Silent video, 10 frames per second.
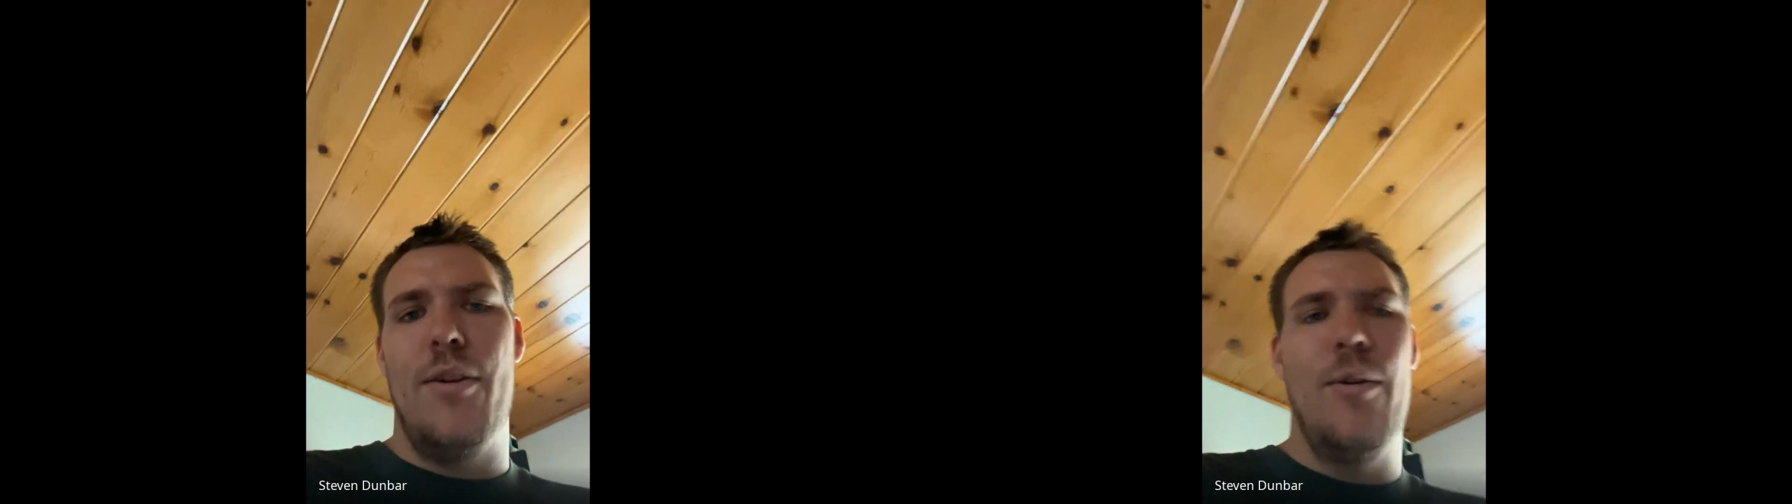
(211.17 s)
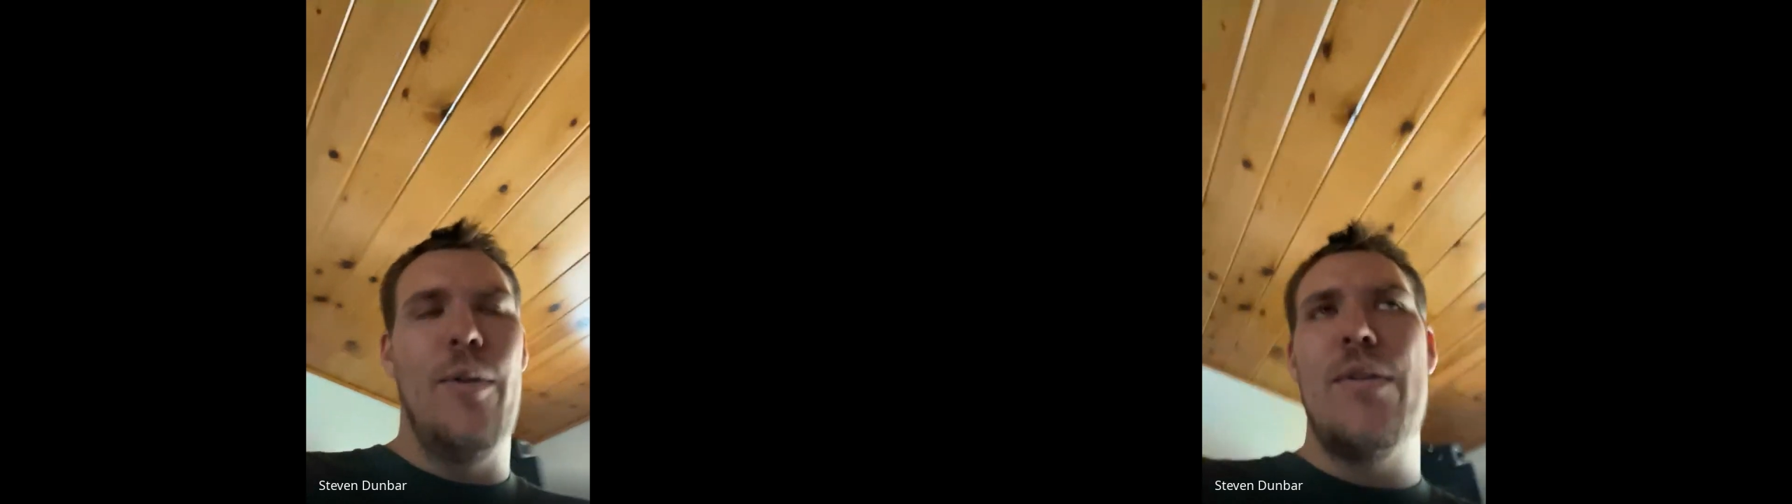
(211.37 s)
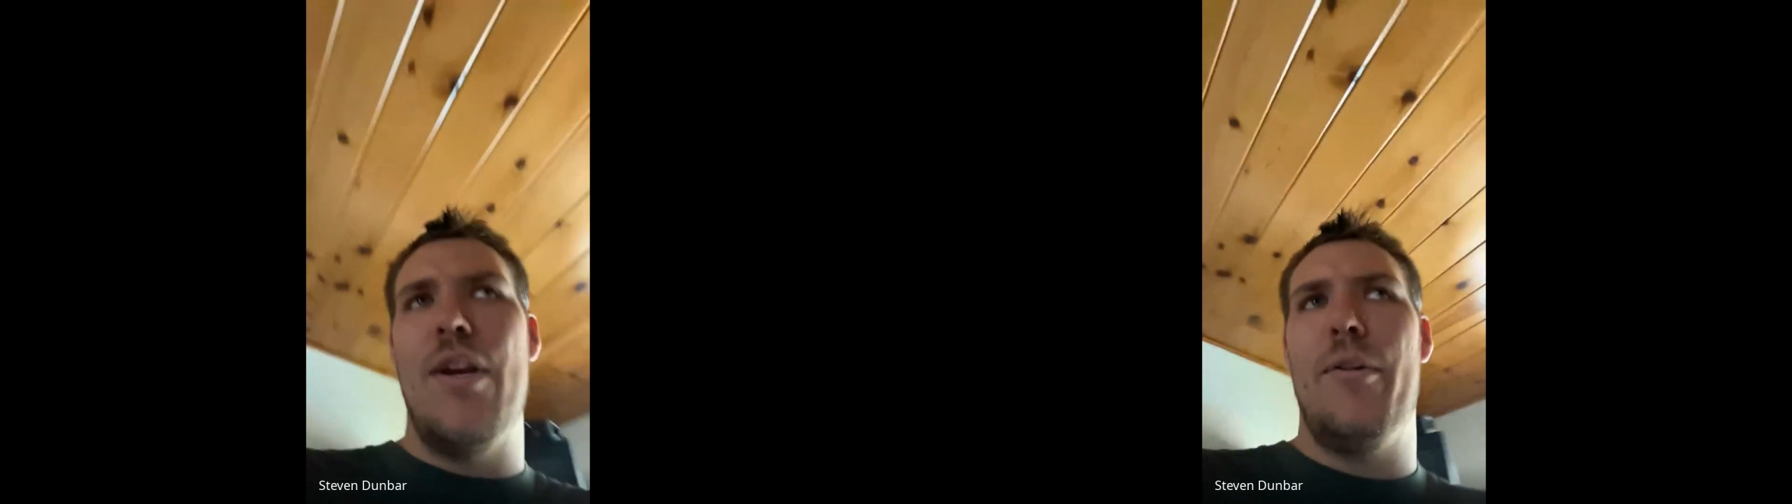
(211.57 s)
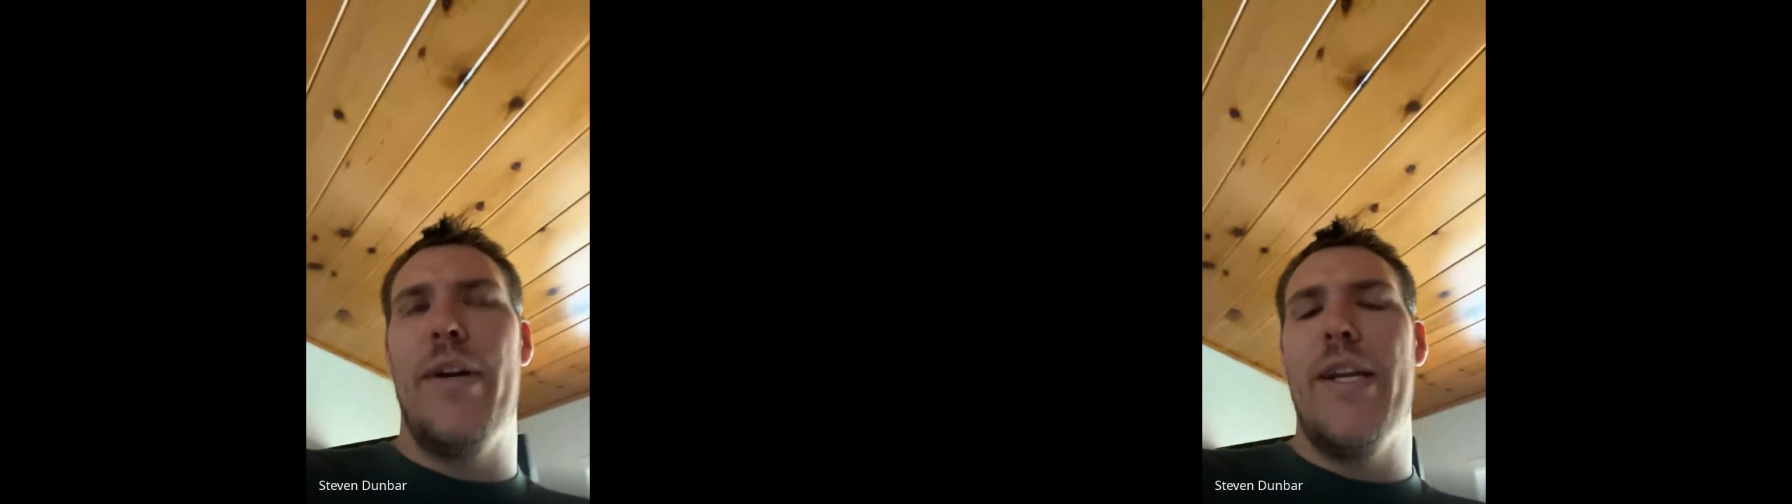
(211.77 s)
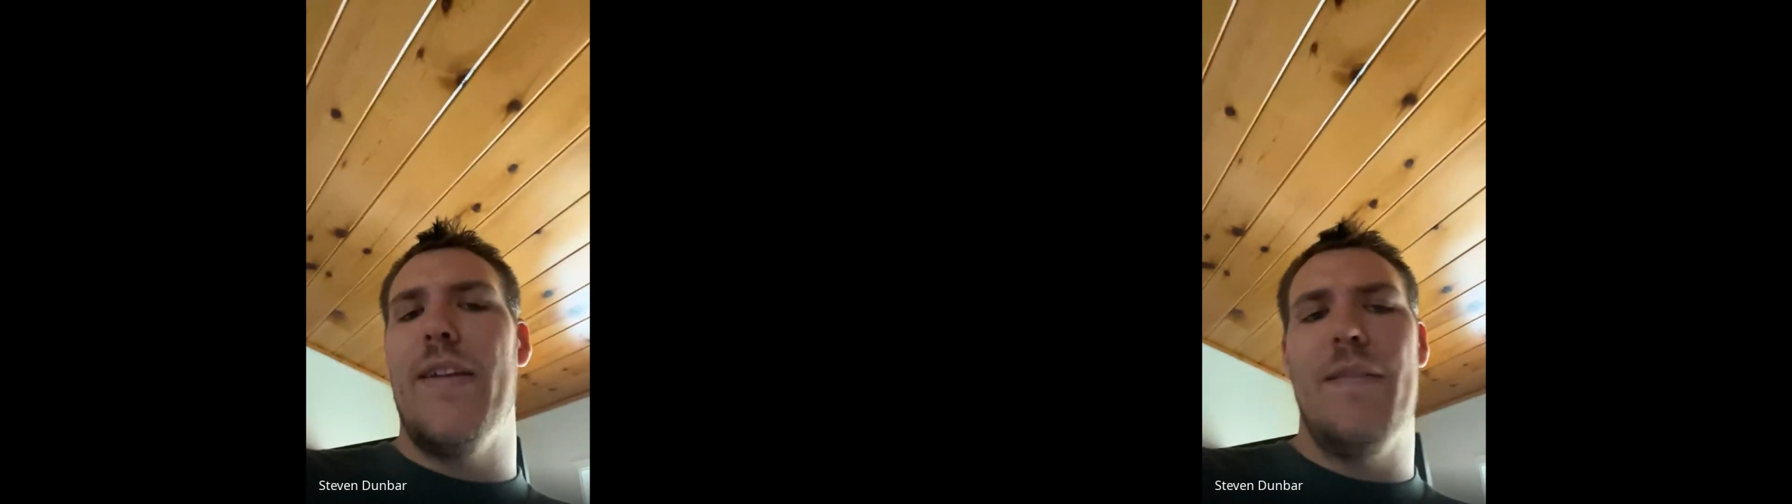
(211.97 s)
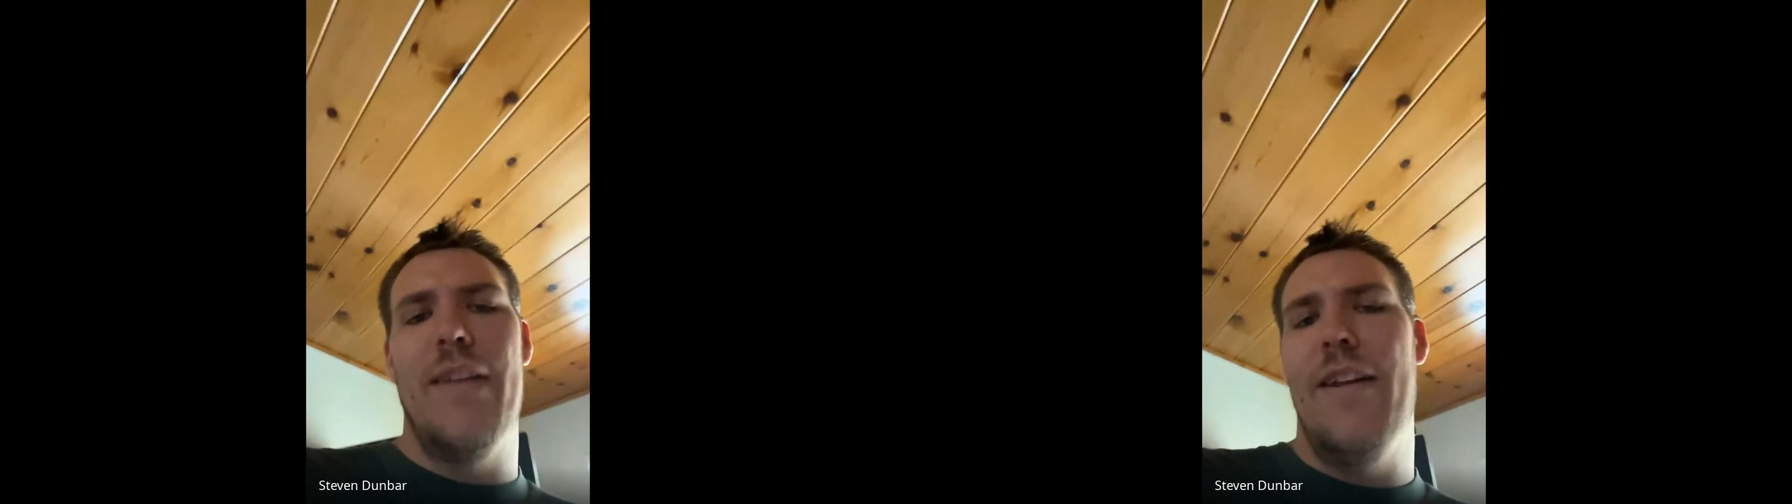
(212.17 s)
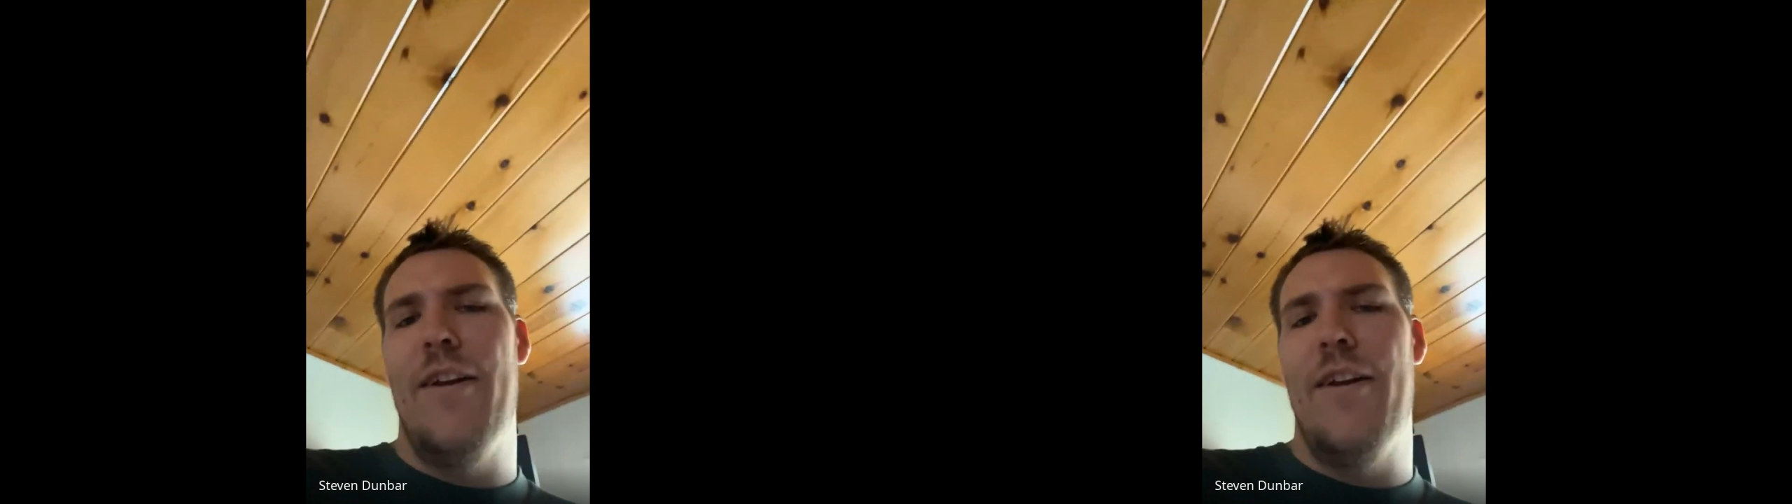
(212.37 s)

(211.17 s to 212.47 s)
so it